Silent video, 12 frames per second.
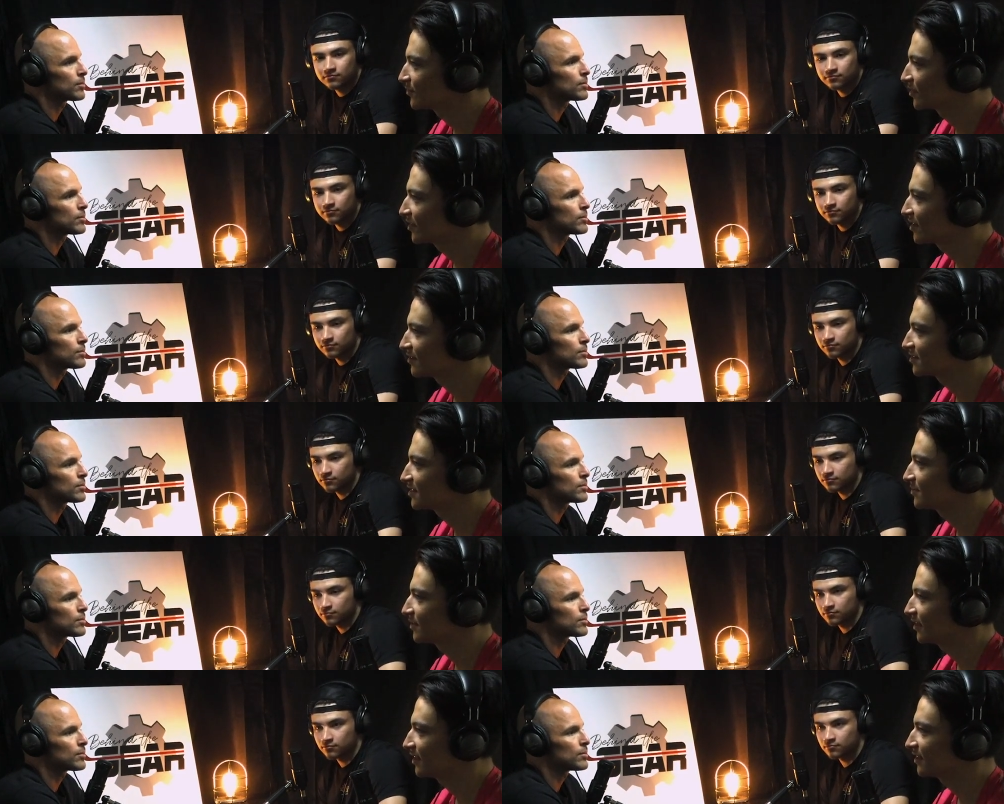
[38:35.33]
Speaker 1: We were the youngest team in
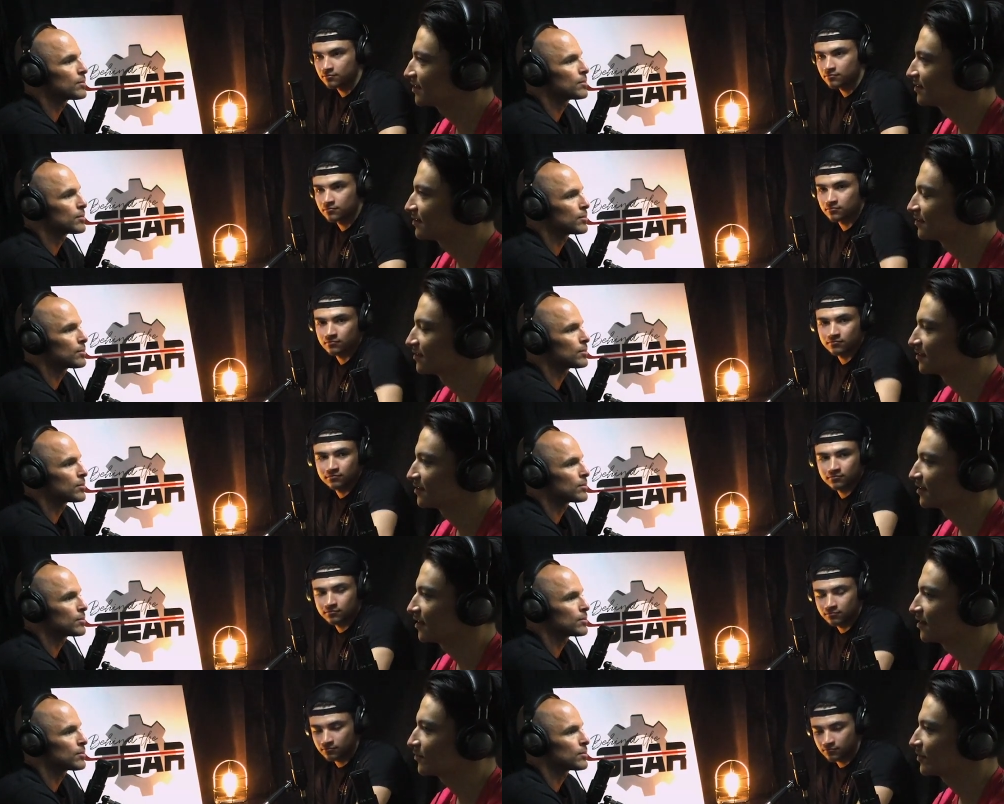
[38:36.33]
the league, and
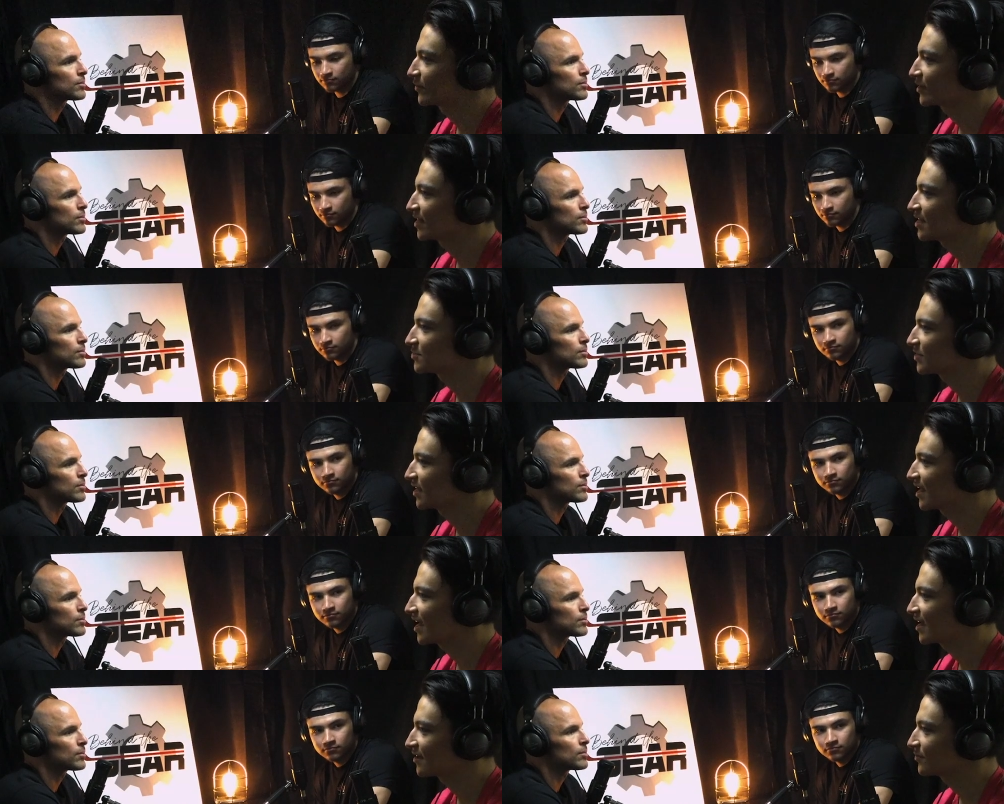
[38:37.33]
uh, we realized we could
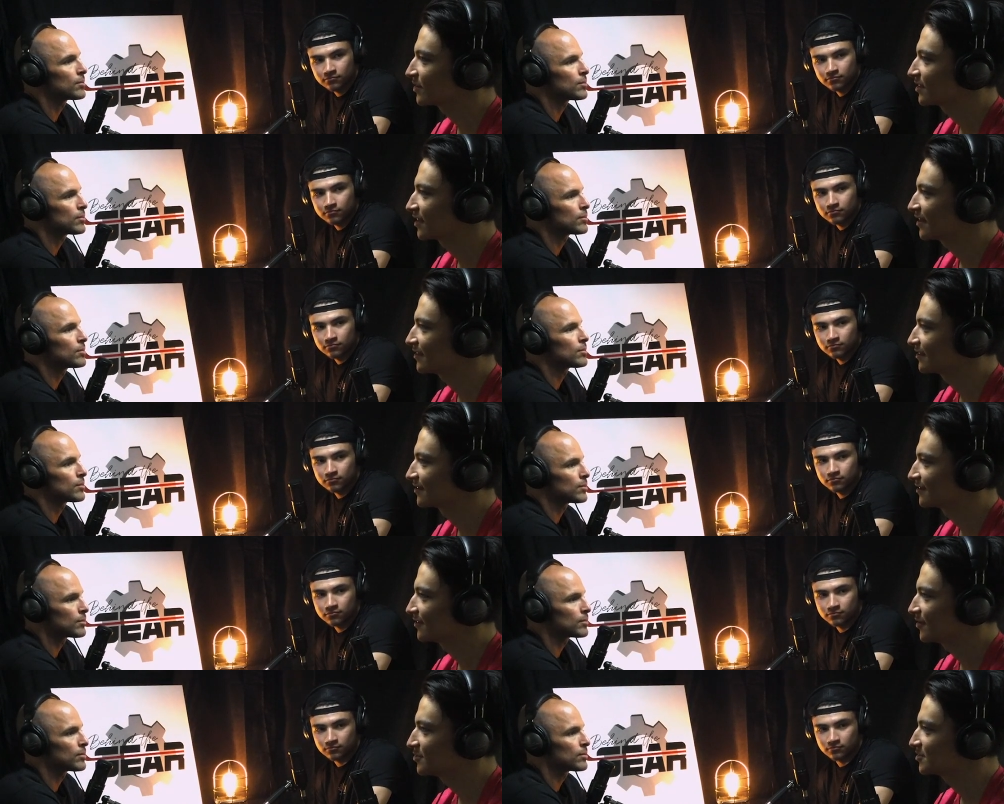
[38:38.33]
hang with like
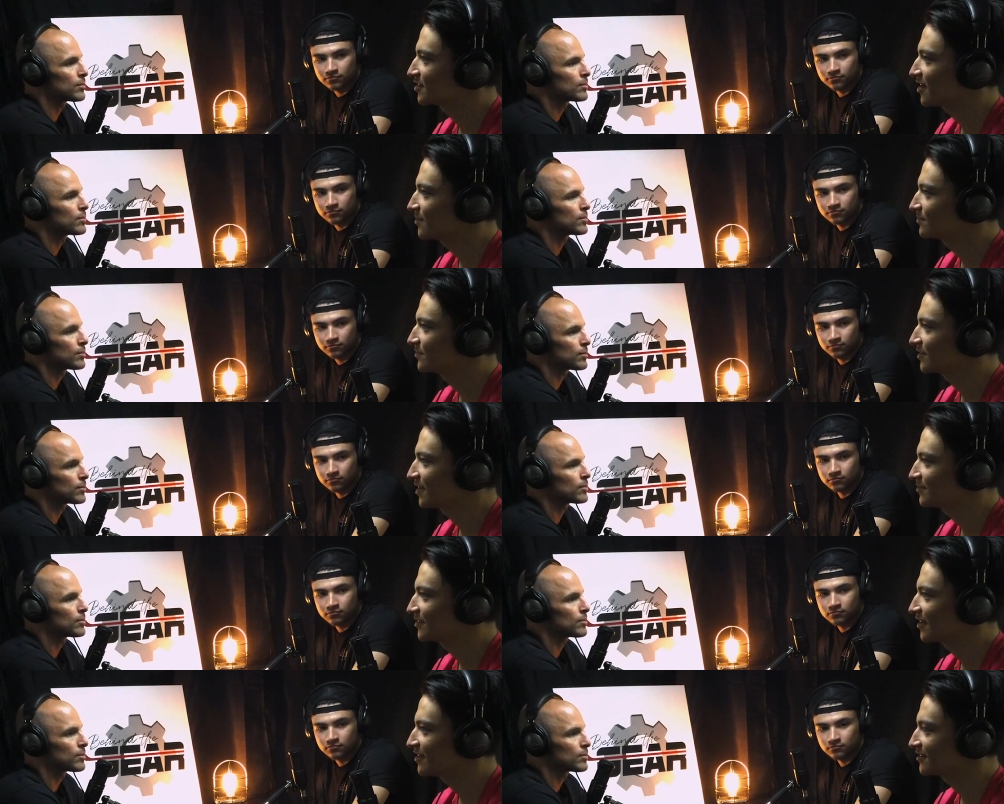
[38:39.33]
those top top
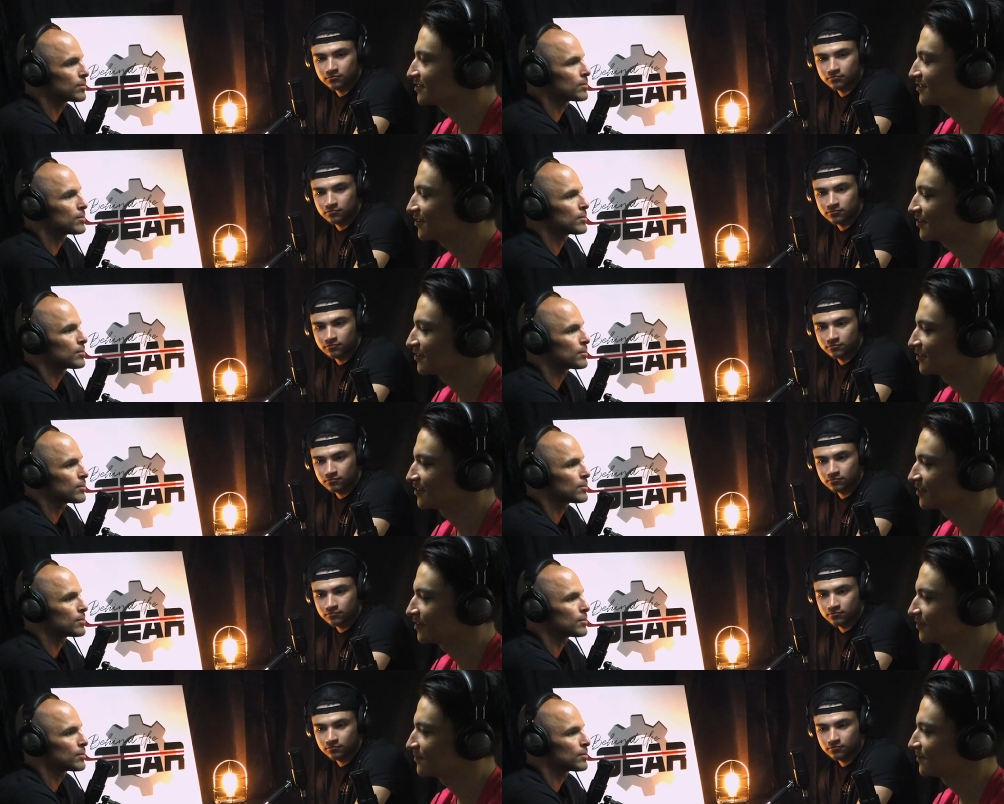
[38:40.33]
dogs. So
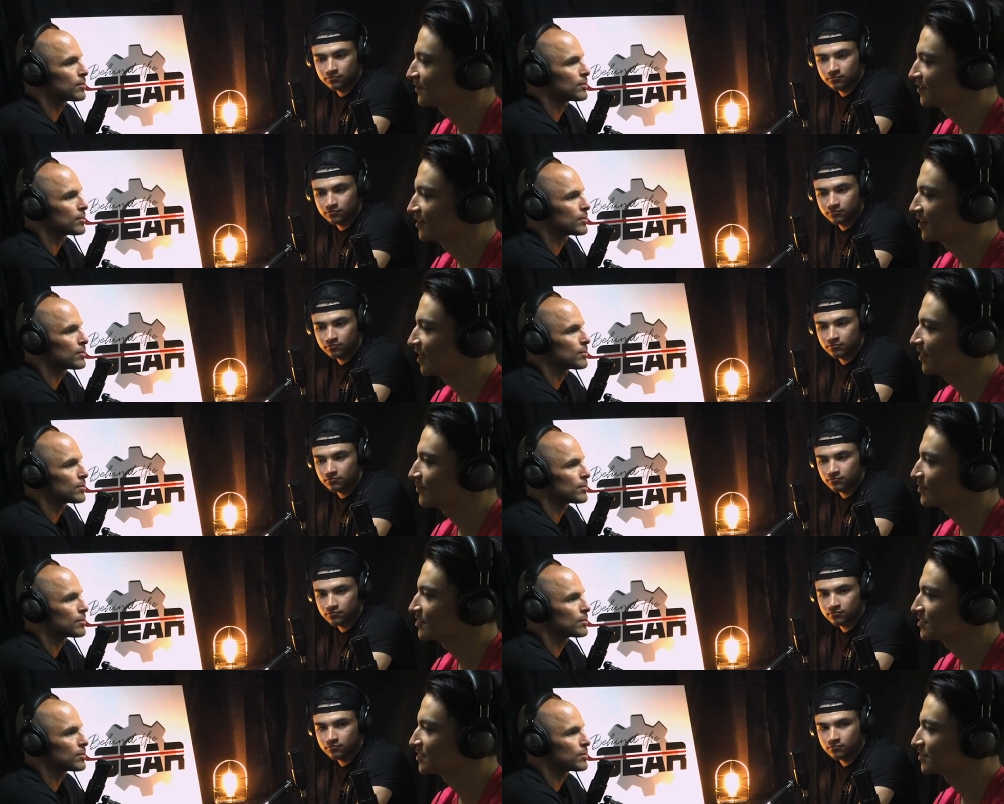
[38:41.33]
um, I think we
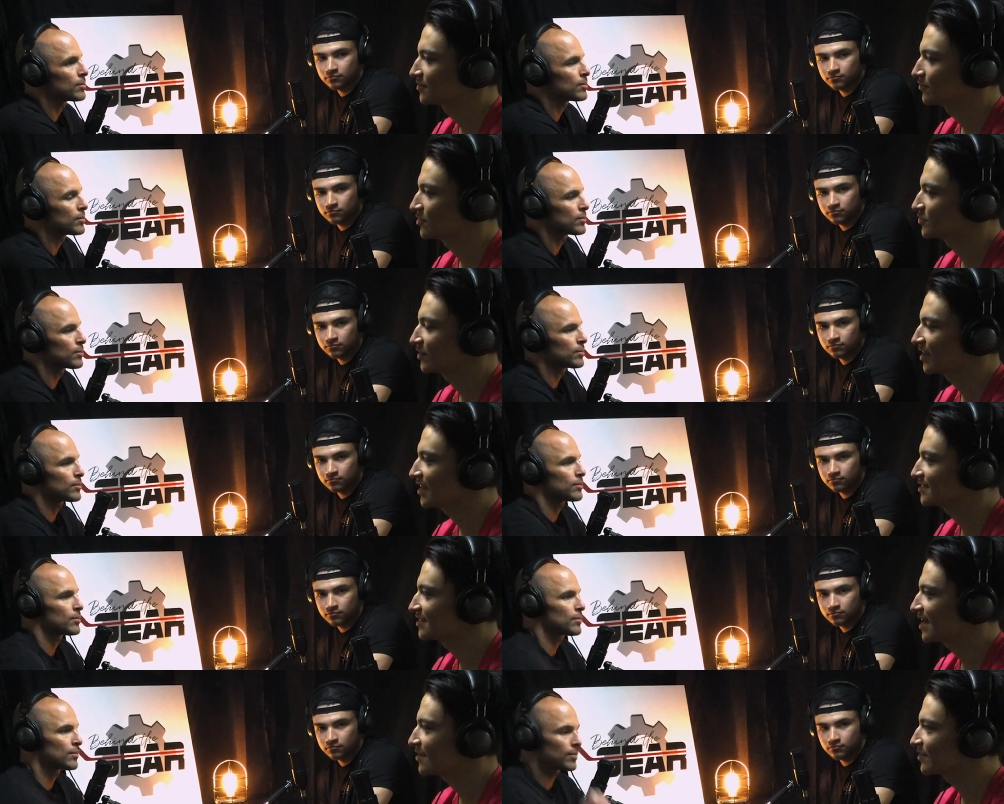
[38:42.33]
just once we realized
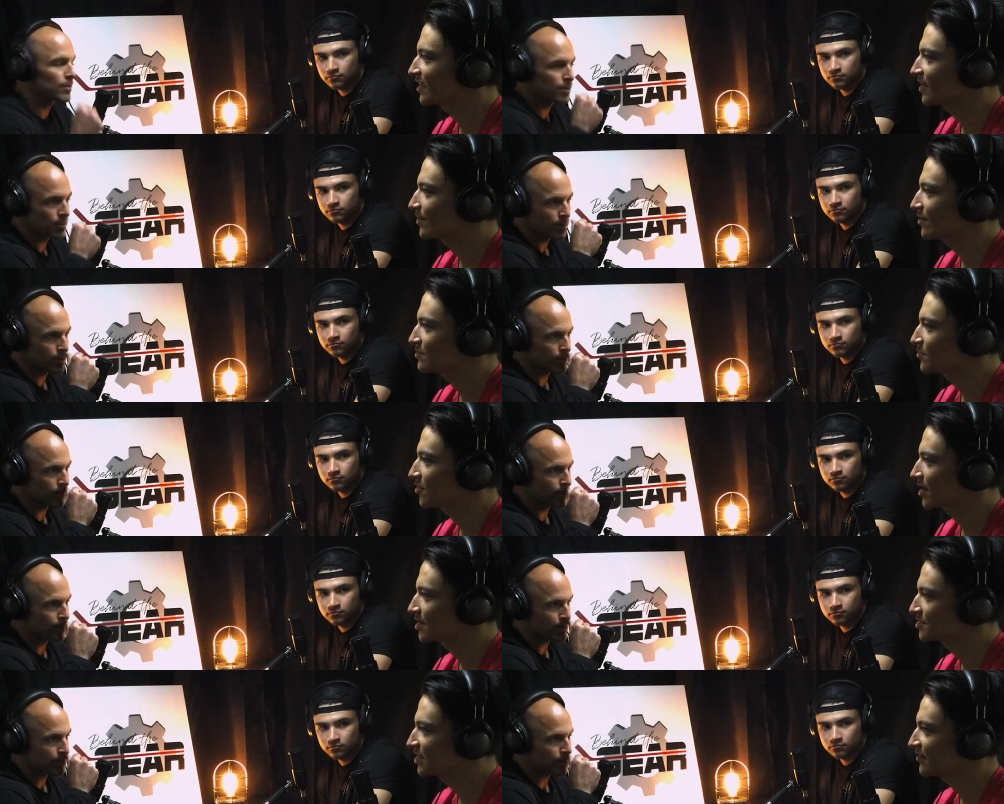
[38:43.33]
that, we came out with more
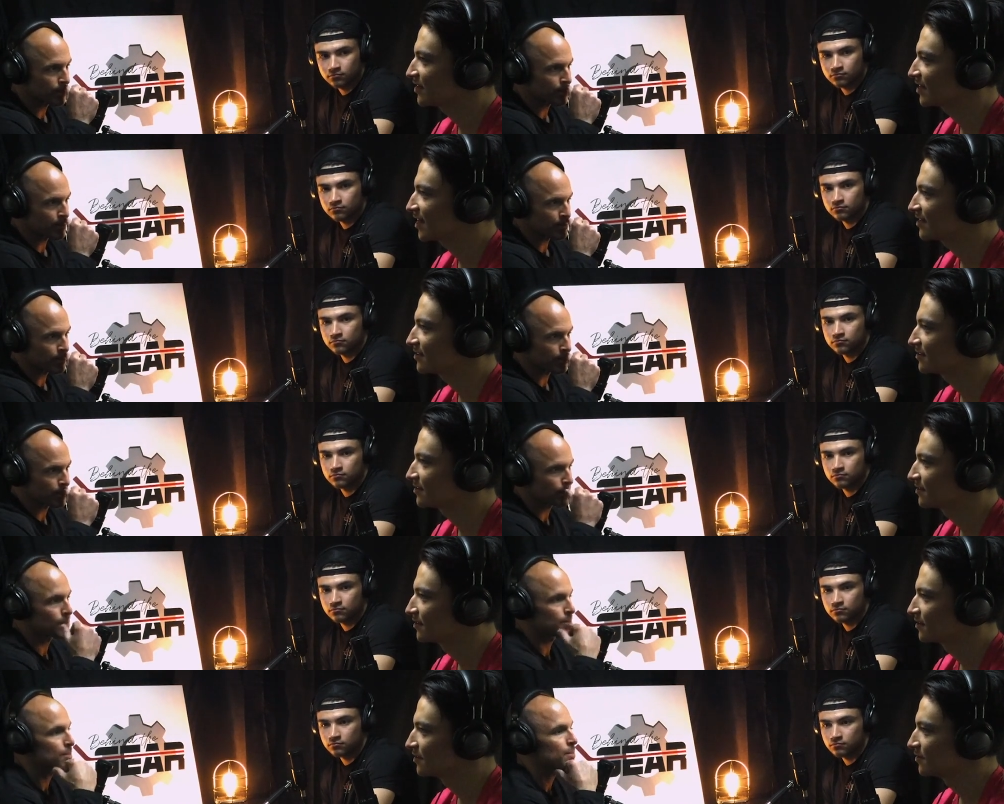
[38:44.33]
energy every night, and
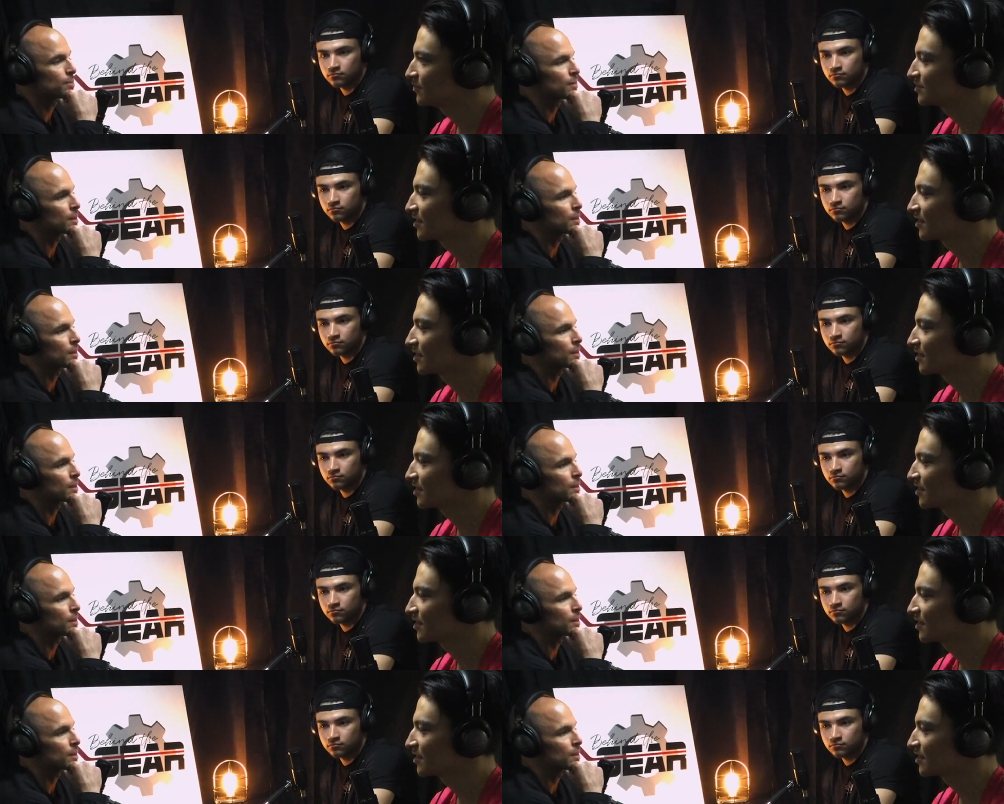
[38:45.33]
we